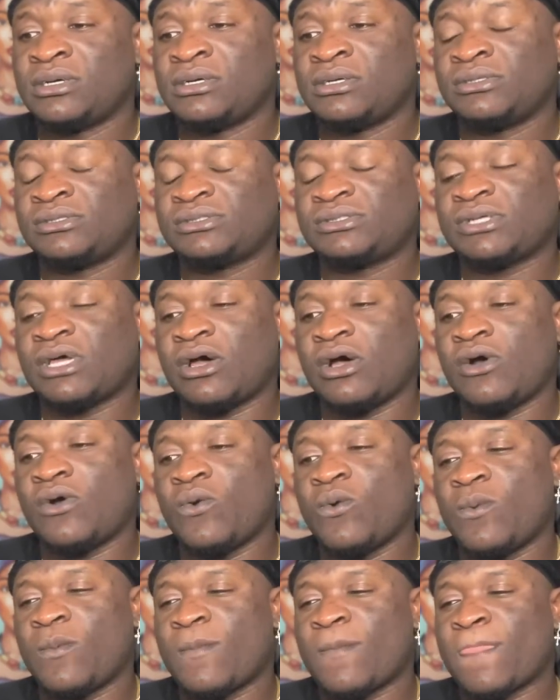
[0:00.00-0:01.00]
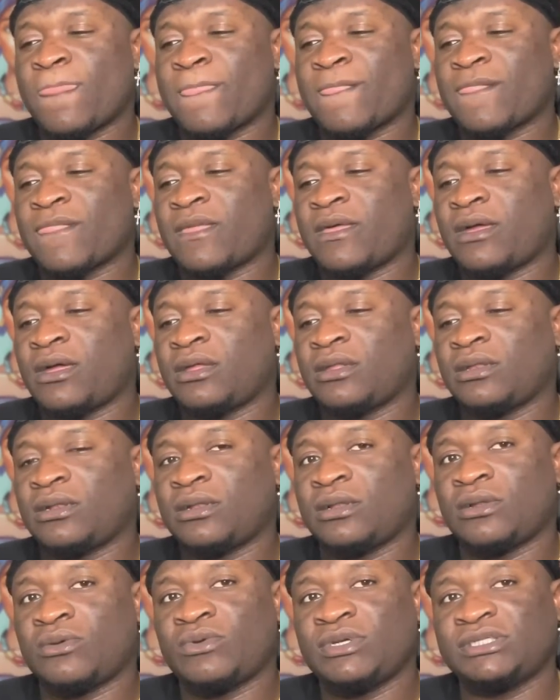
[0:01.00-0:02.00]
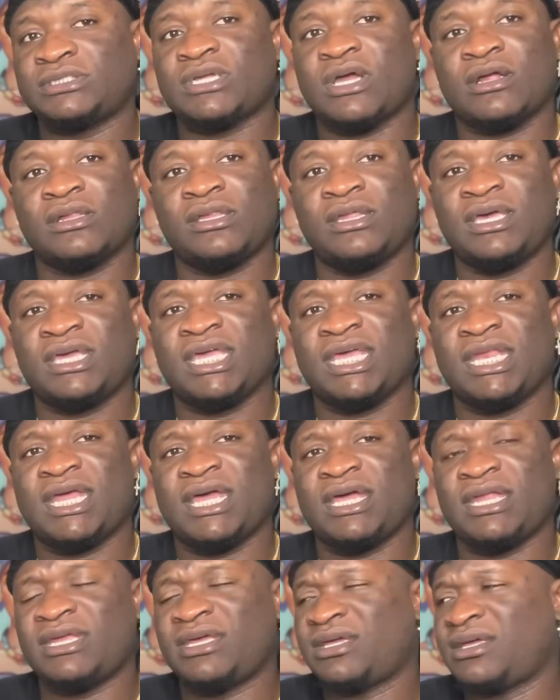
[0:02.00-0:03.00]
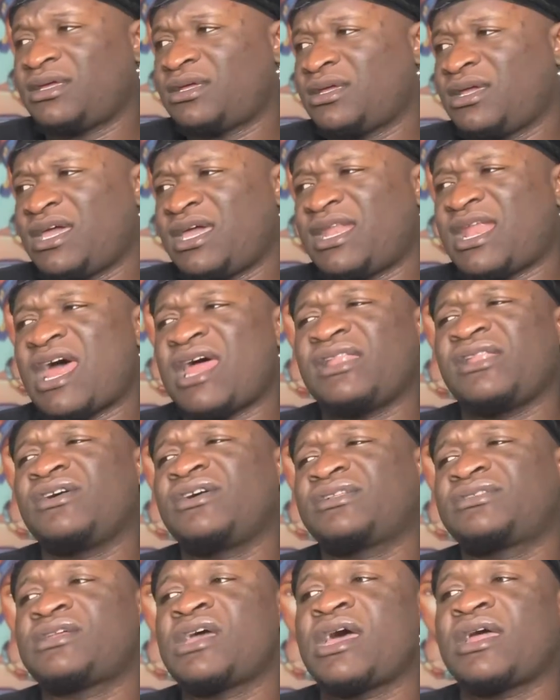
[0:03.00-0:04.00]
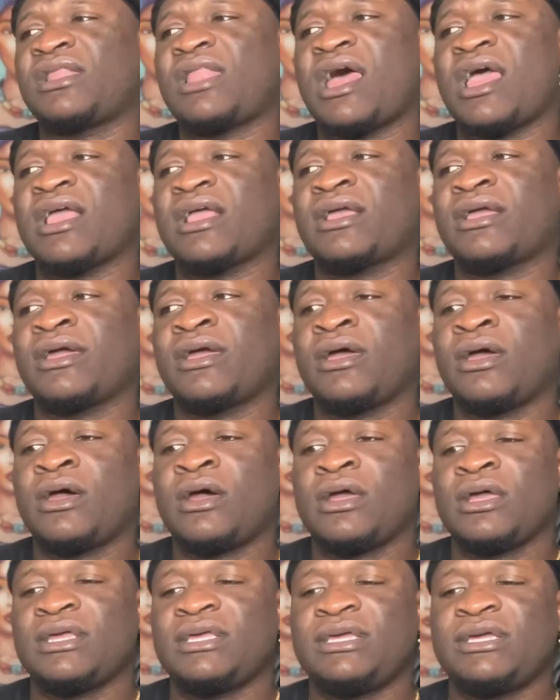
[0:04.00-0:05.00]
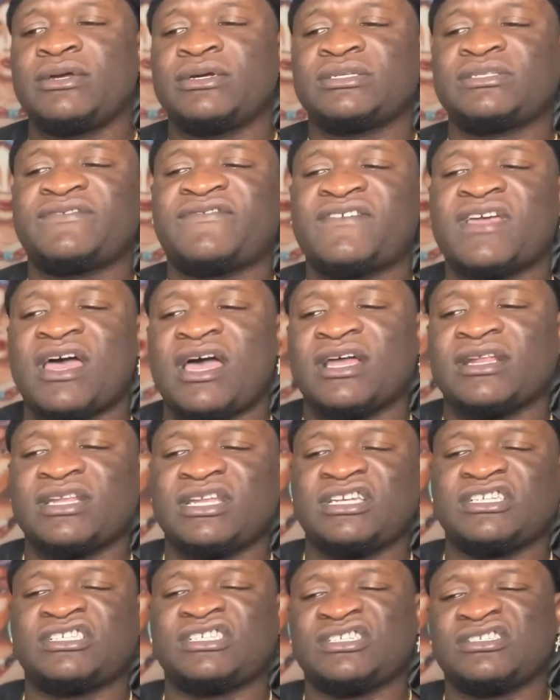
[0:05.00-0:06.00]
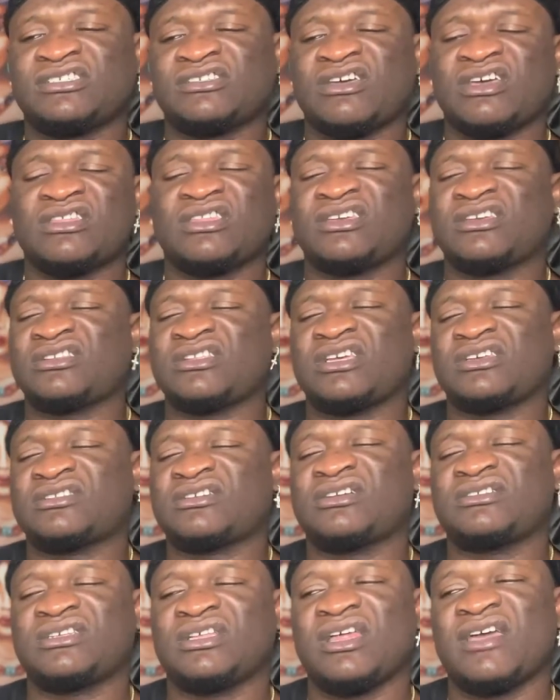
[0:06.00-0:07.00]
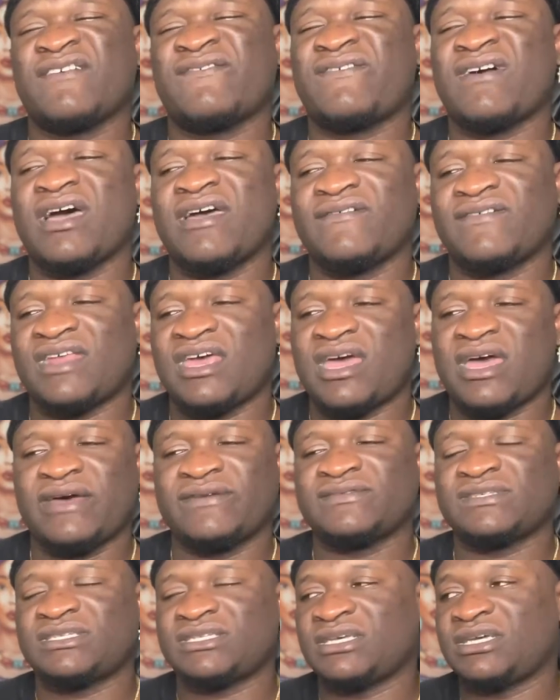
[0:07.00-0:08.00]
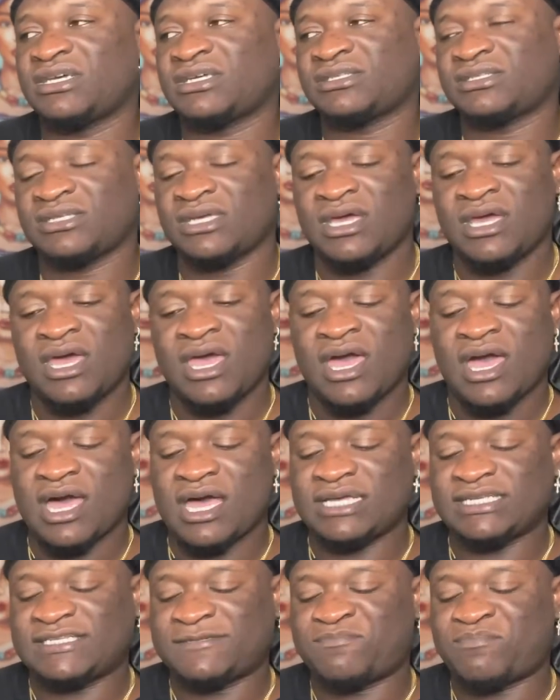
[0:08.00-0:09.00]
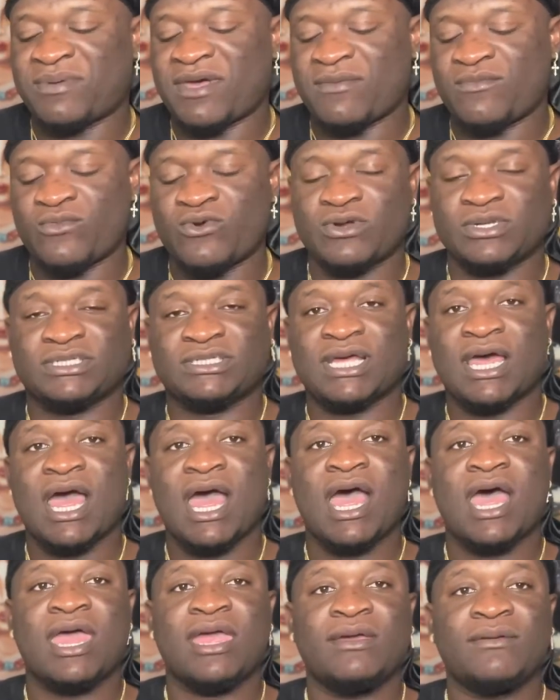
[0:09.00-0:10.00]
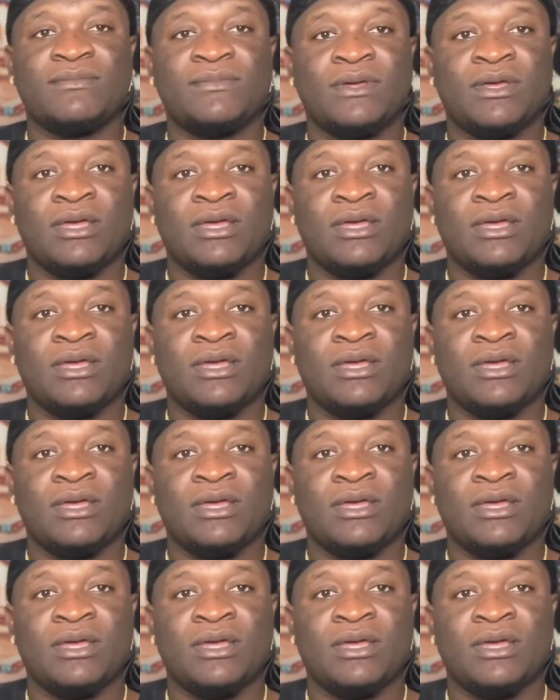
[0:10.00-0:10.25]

So we start looking at it. And I looked at like years of cognition. So I think it like starts at like 5.5, 6. I spent more time